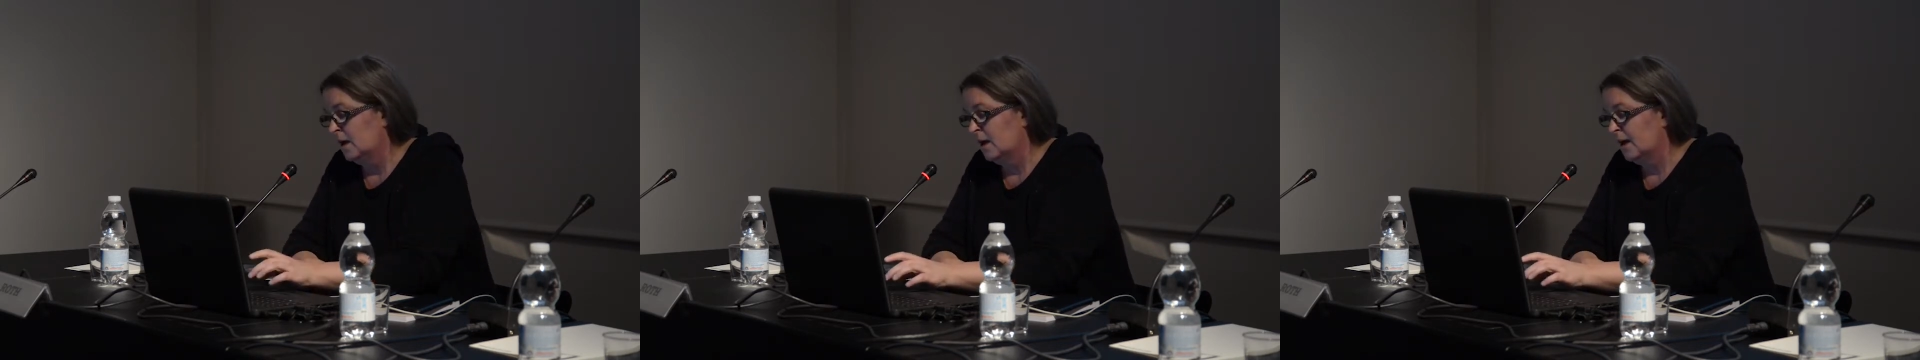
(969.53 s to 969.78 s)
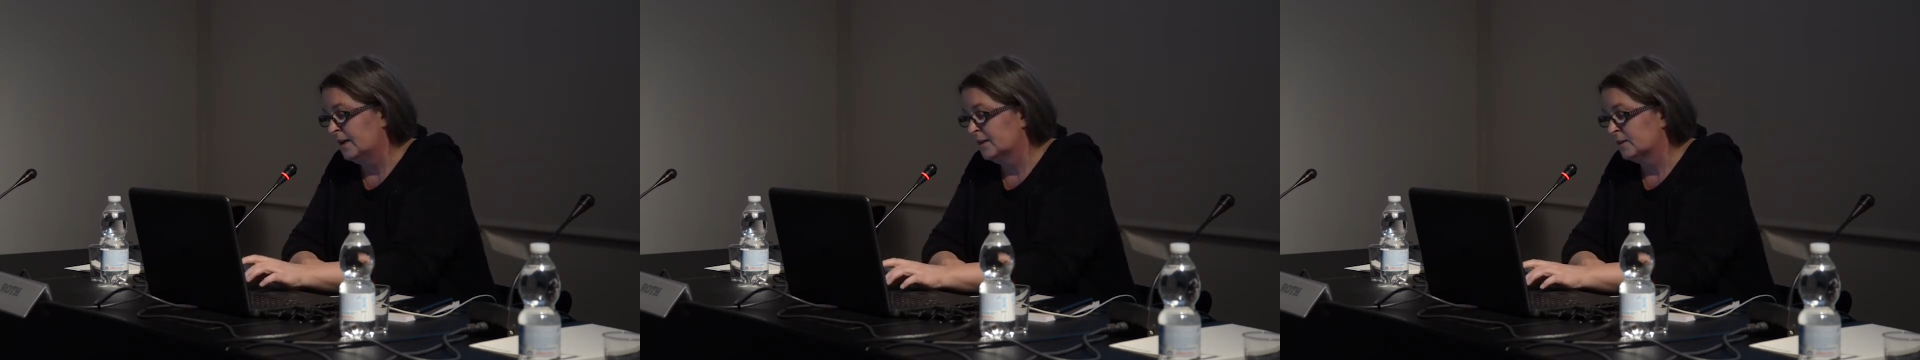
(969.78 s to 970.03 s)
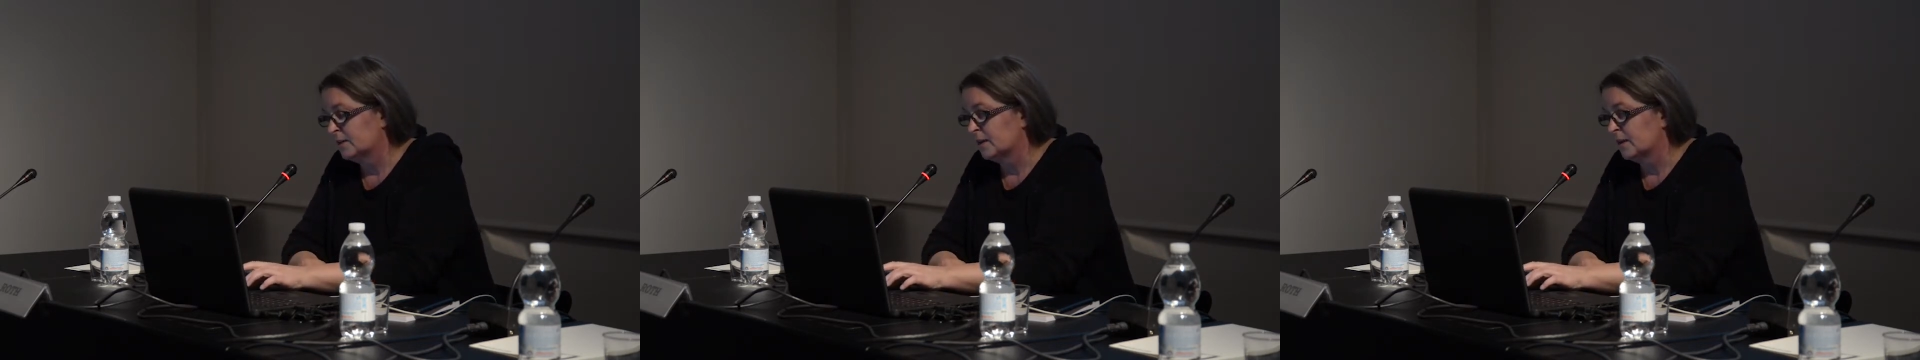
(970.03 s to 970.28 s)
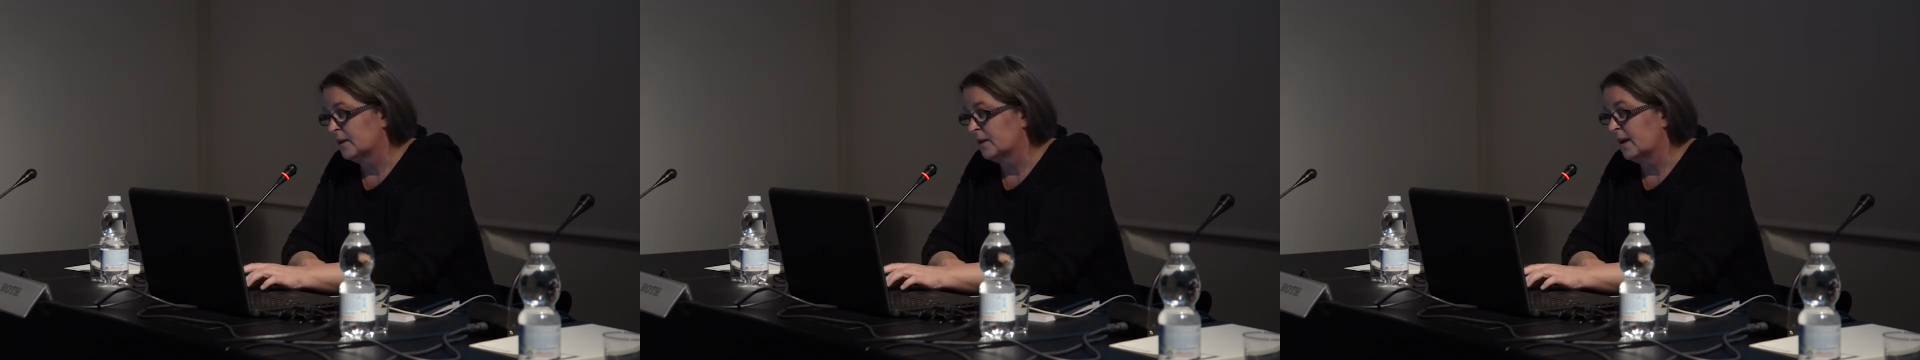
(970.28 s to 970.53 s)
And
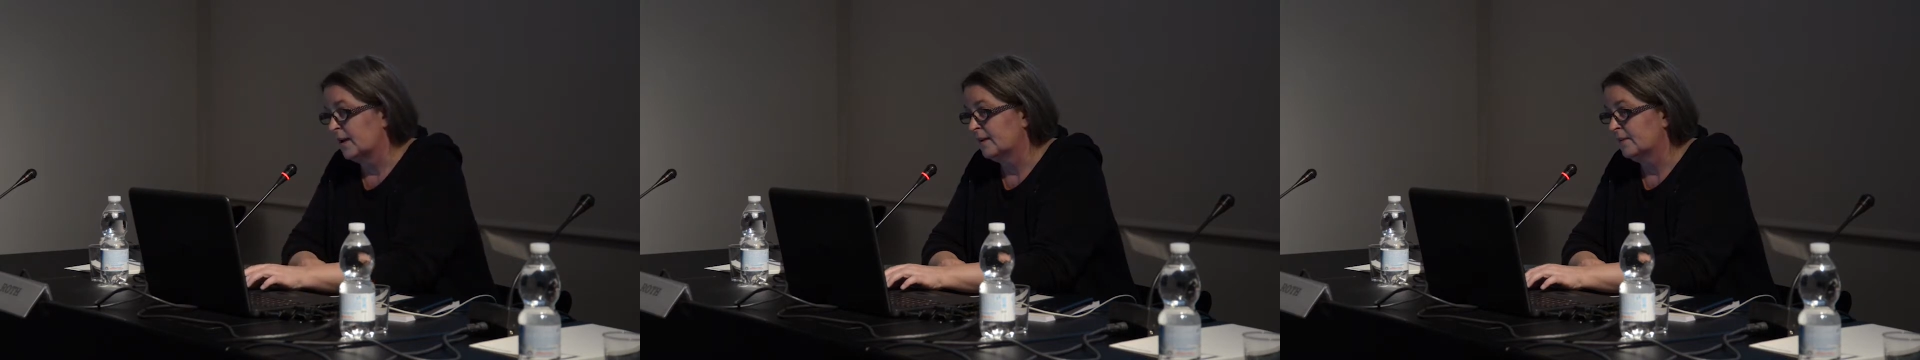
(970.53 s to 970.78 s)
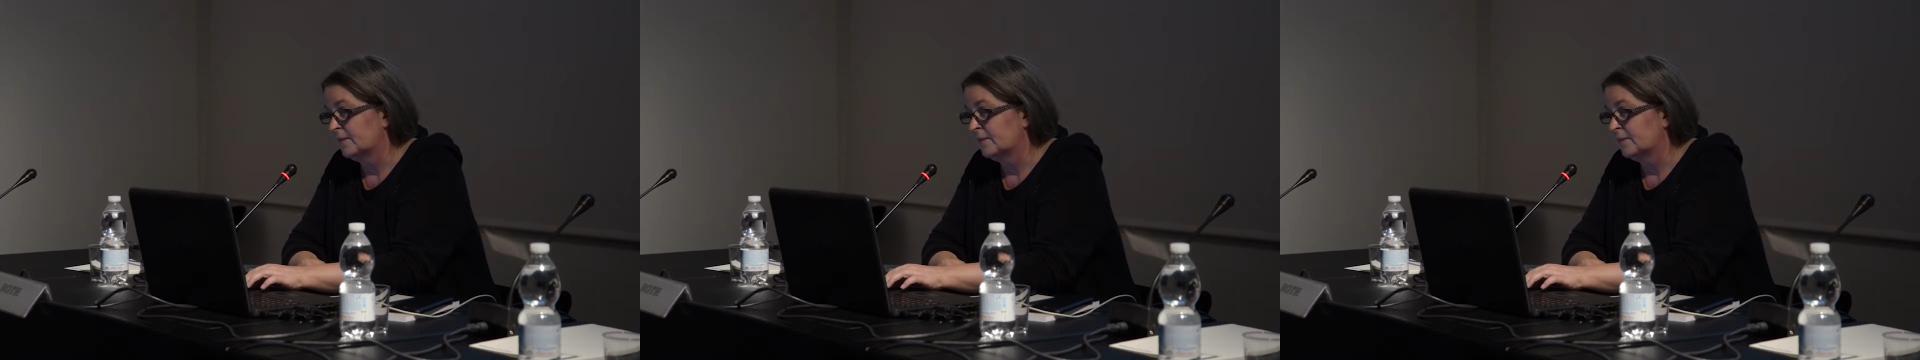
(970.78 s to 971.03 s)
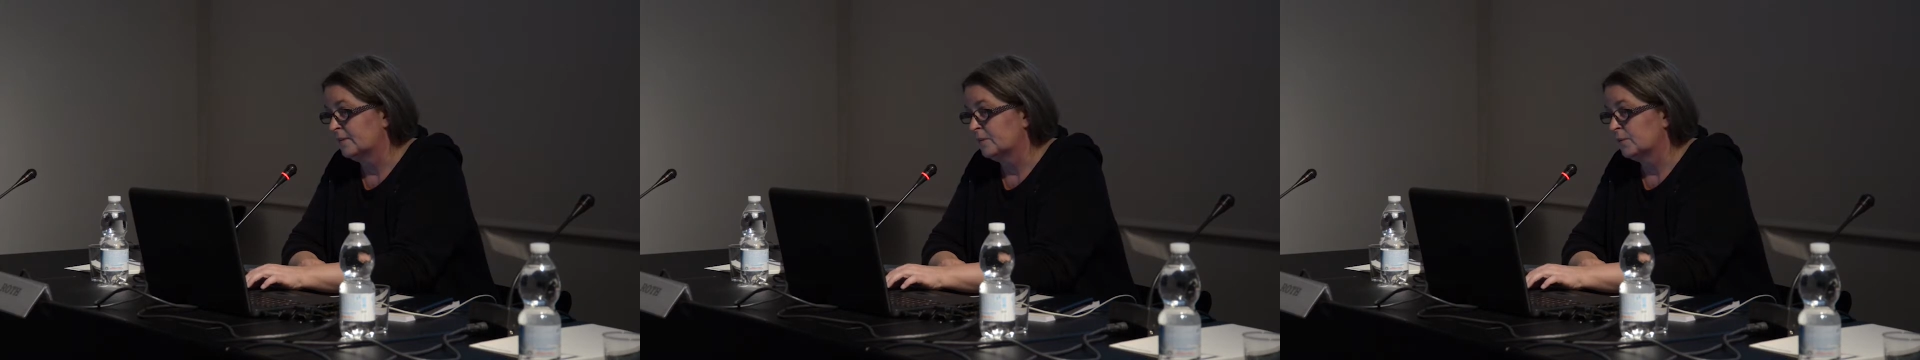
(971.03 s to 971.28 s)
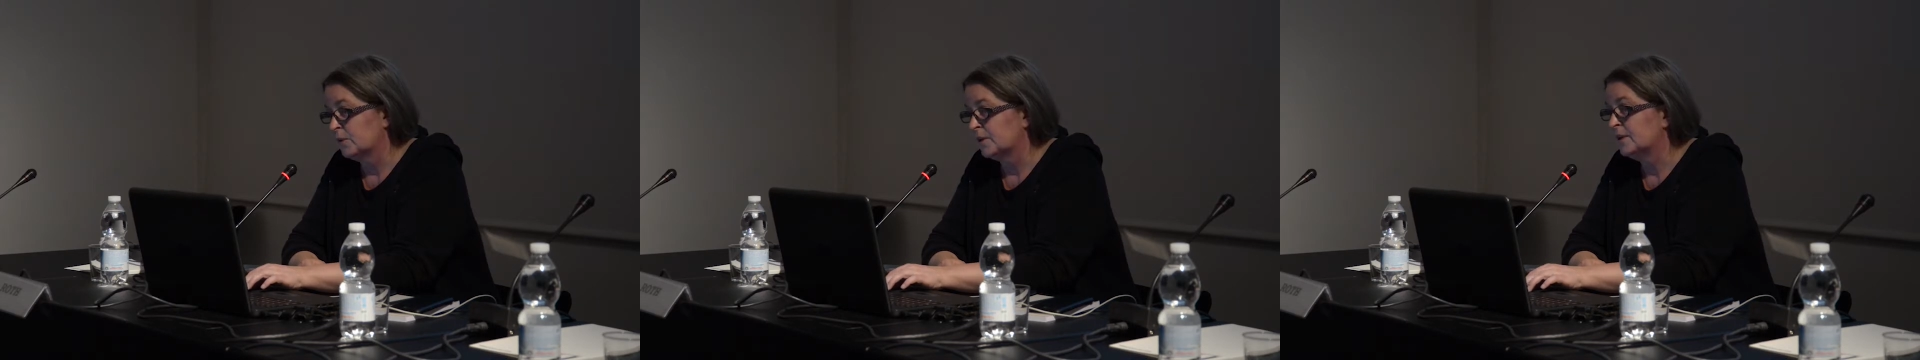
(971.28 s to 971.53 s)

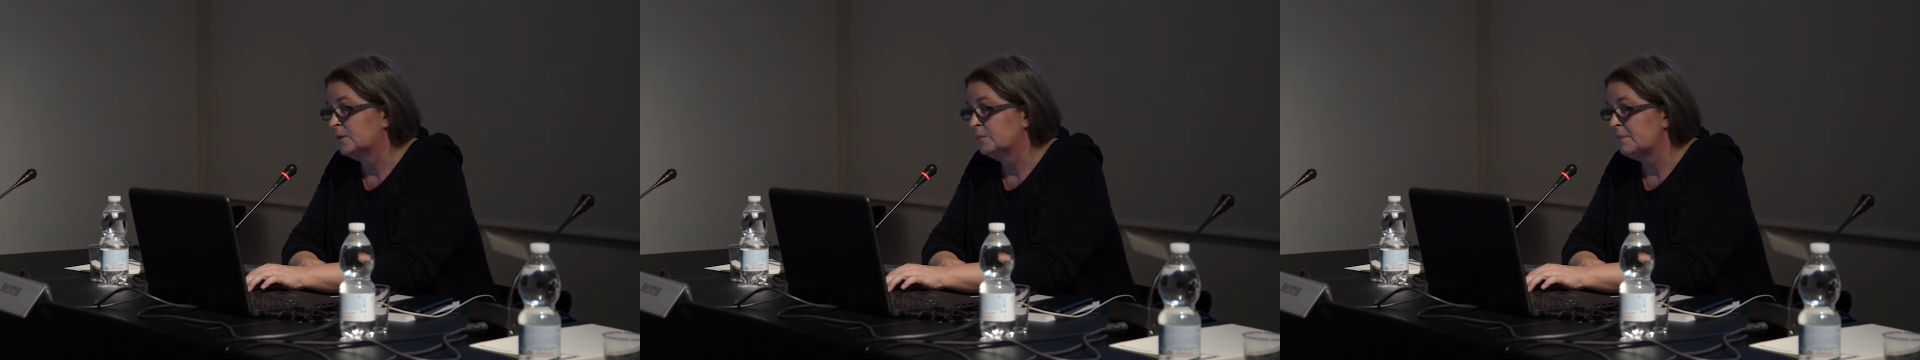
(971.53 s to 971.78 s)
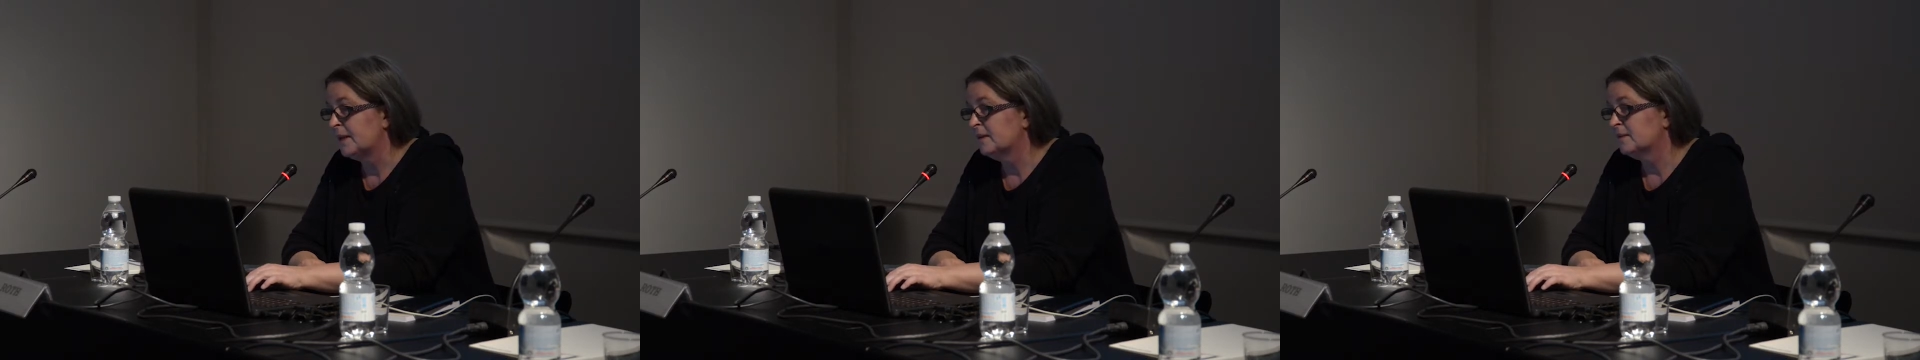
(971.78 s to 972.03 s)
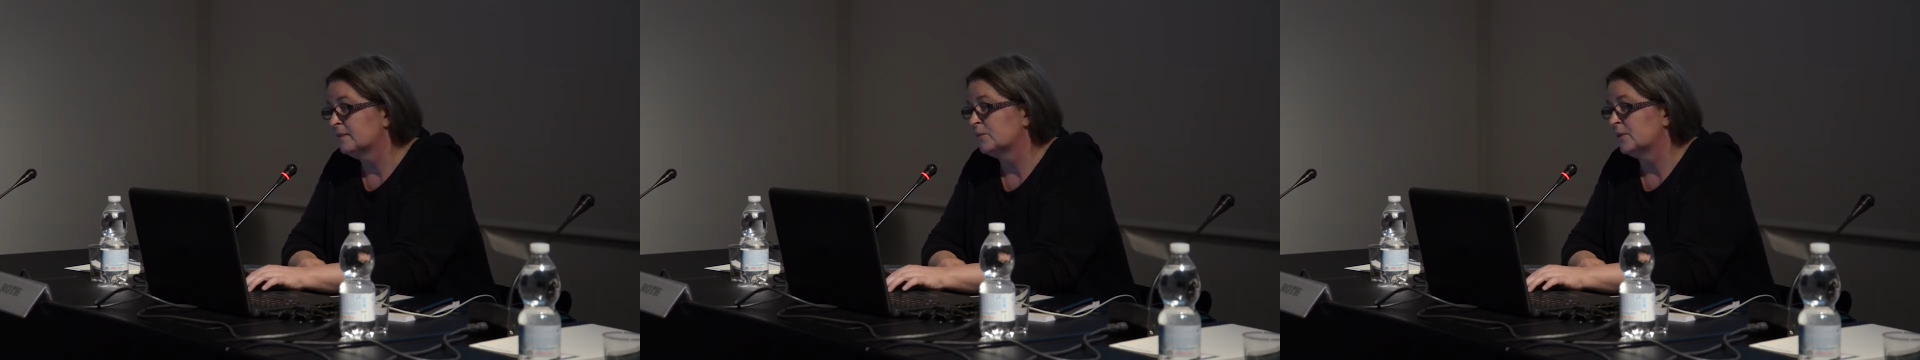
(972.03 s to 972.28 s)
what he meant